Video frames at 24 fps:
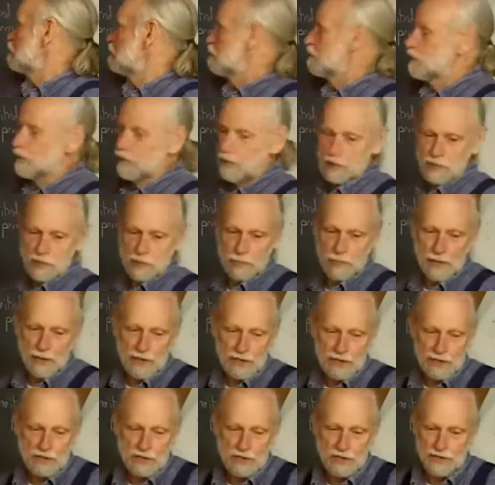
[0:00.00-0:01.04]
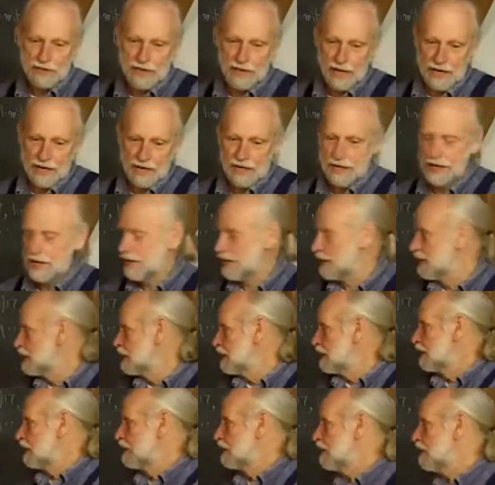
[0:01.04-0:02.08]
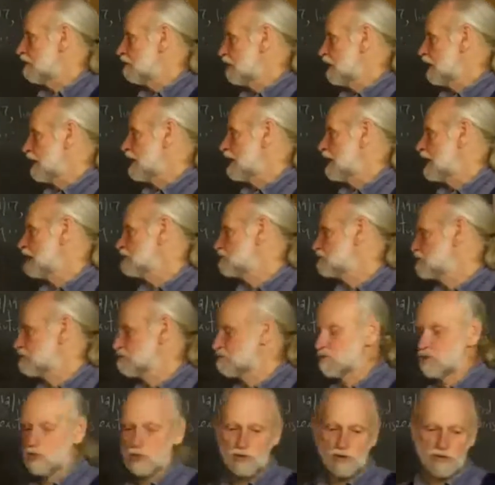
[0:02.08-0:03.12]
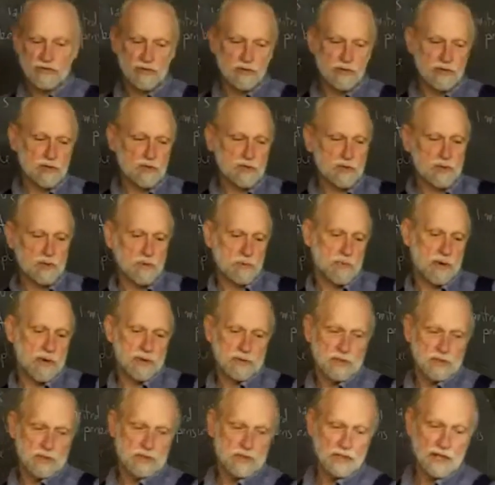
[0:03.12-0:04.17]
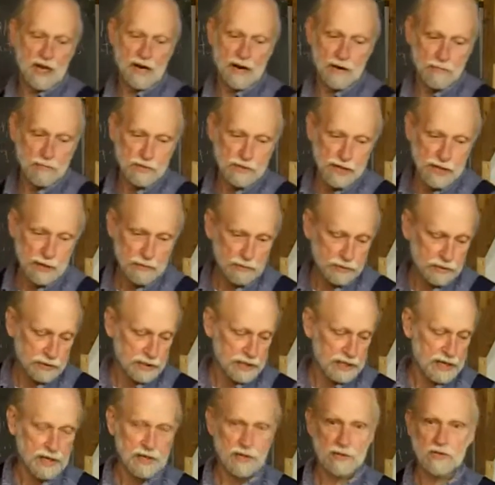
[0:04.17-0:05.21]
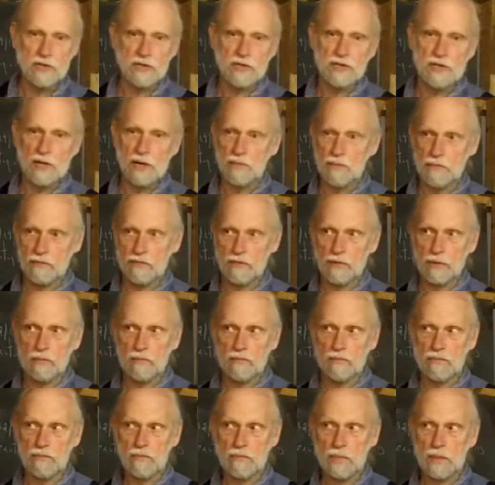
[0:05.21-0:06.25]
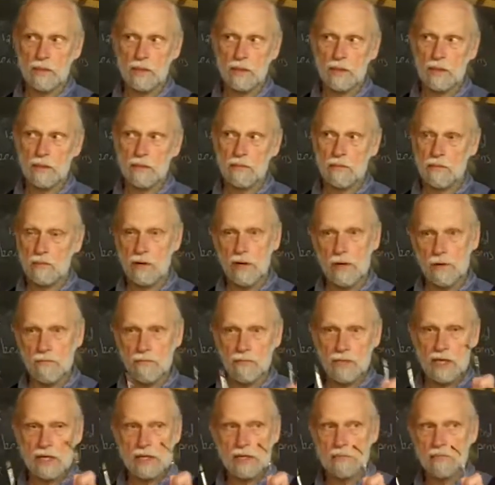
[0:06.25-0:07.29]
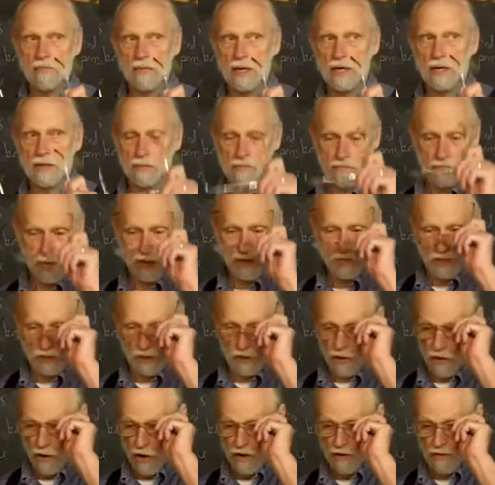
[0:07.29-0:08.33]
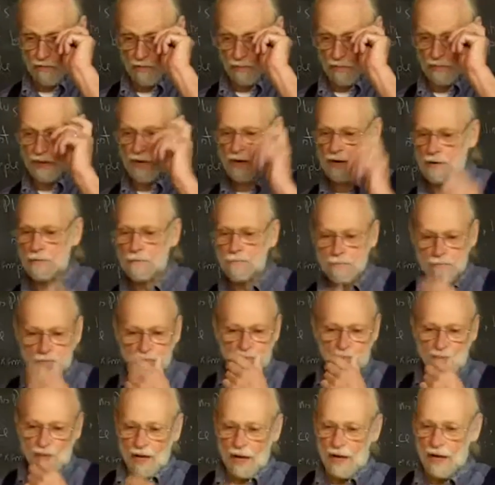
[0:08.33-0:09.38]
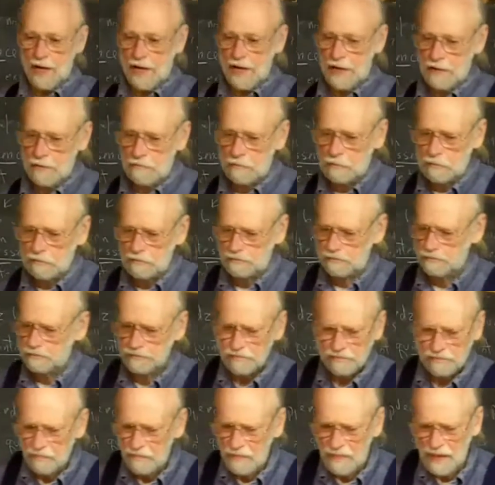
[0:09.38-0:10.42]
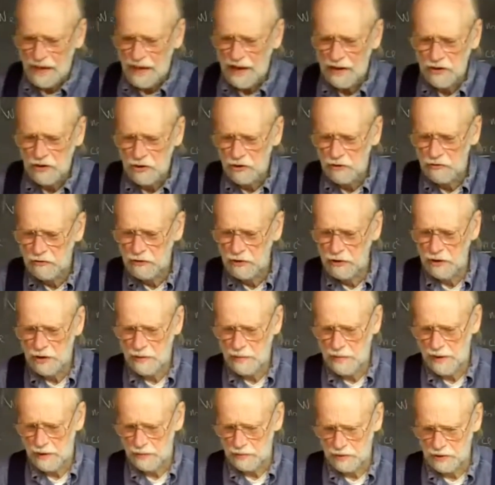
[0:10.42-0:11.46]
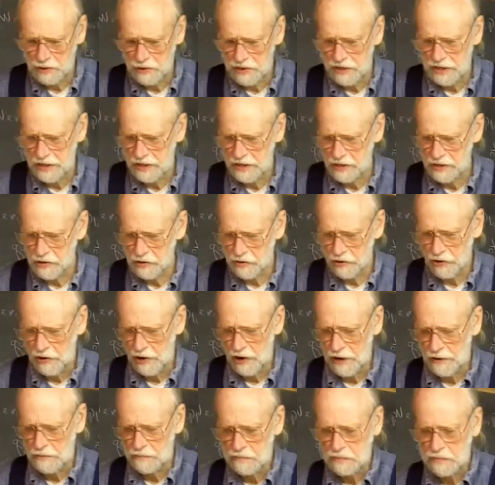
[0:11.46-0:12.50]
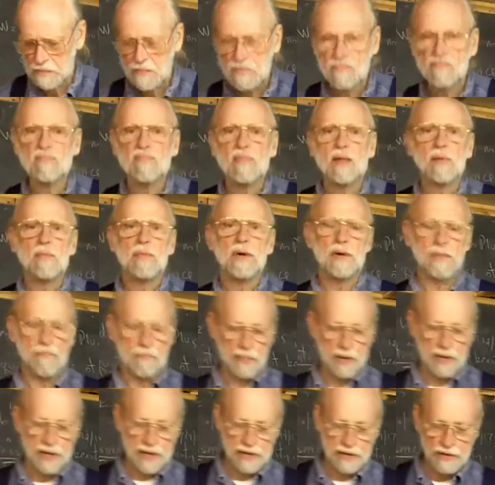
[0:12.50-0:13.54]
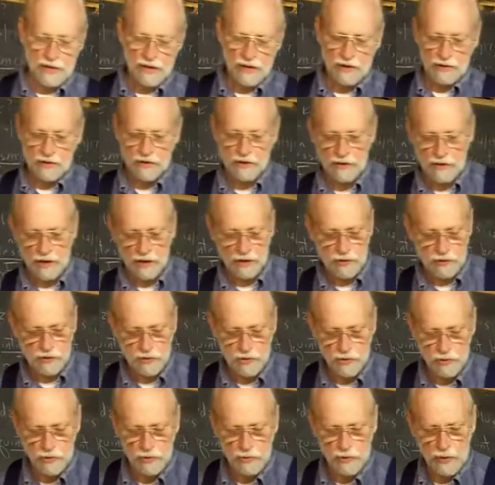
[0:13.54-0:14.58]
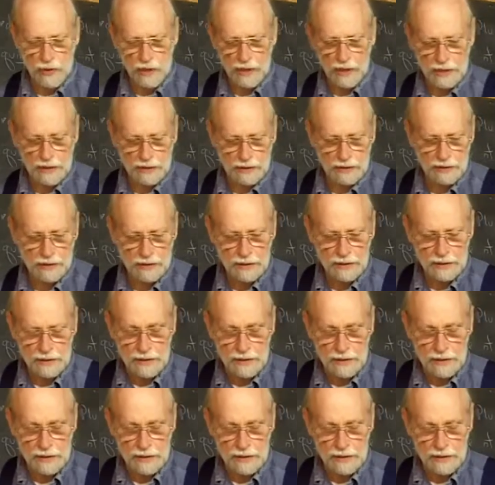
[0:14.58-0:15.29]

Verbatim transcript: words plus that day. Now, I had some sort of Christmas presents, and I was able to get some of them, well, to the men, basically all of them there. I had, I don't know if you're going to be able to see these or not, but, but there, there are two, uh,